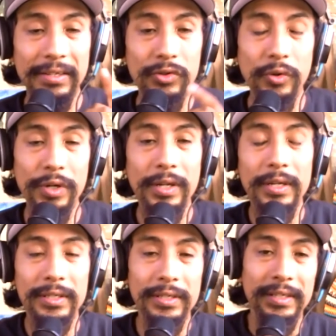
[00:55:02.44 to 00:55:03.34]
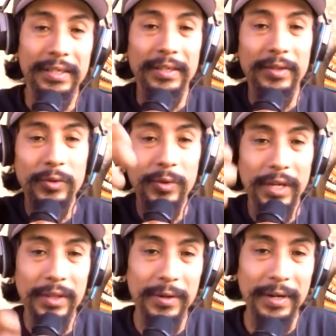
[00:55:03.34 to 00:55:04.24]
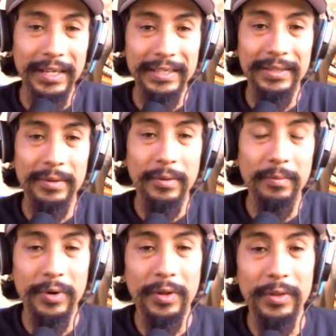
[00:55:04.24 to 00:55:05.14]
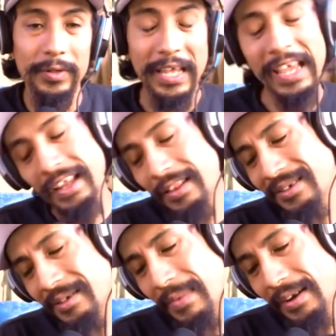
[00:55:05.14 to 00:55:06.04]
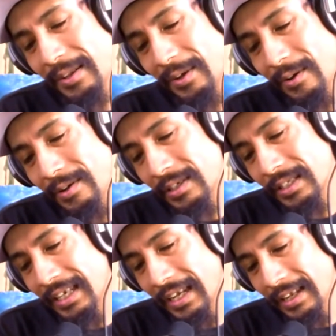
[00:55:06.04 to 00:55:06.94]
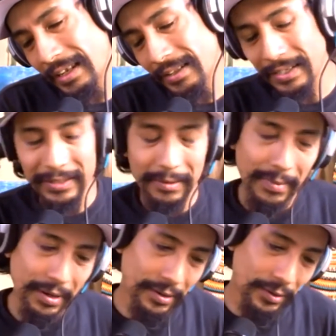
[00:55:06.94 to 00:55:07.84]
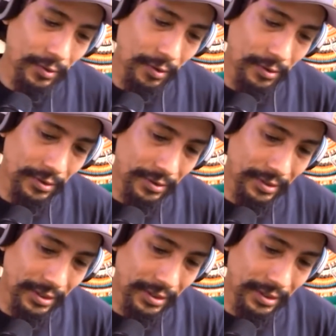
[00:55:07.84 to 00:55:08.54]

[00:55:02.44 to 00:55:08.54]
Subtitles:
join us together as brothers. It doesn't matter the color of skin. It doesn't matter your culture. It